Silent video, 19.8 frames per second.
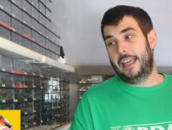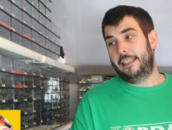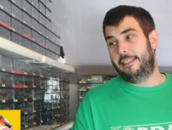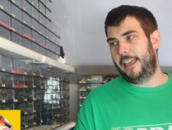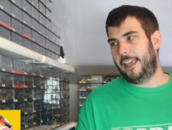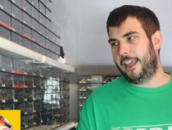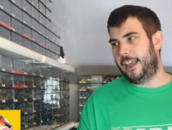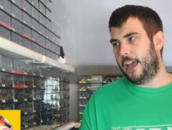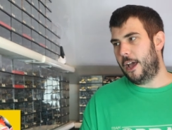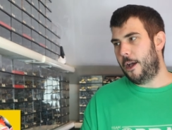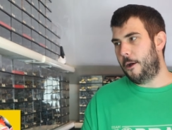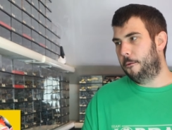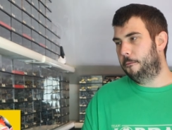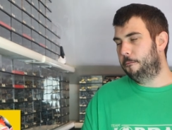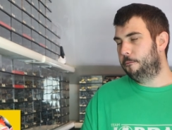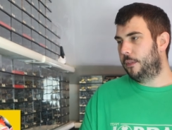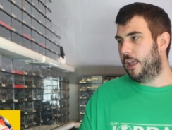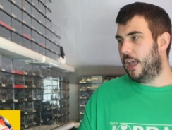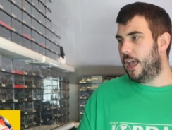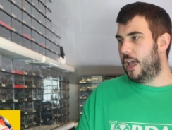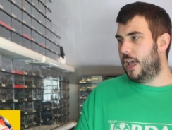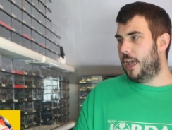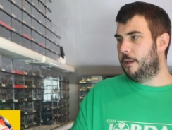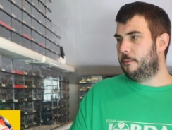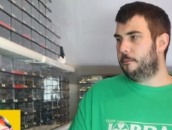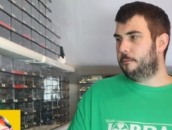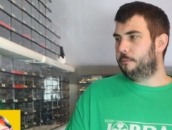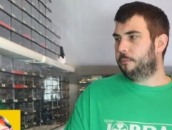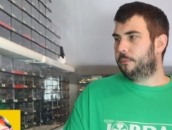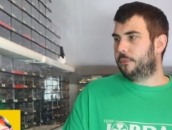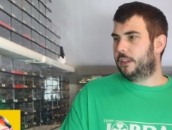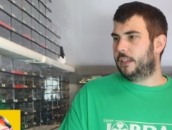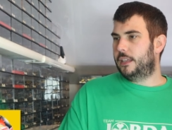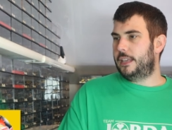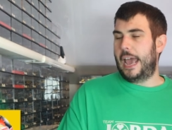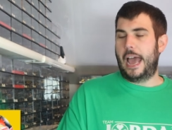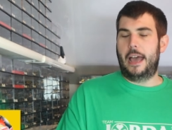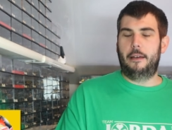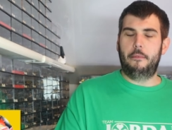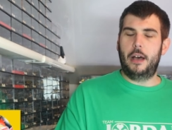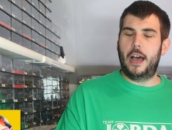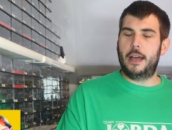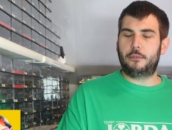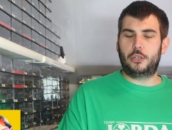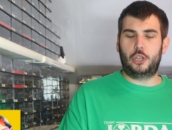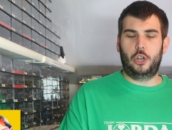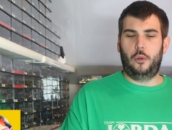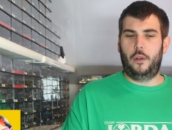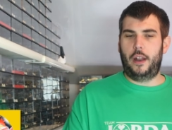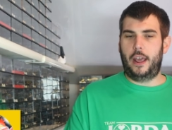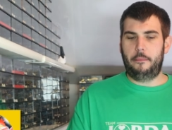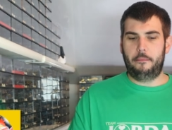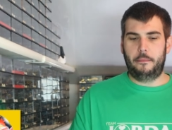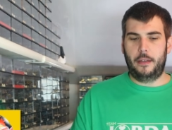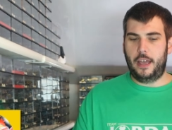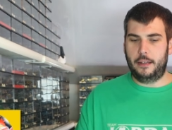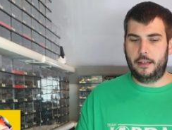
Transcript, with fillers: There you go. Yeah, absolutely.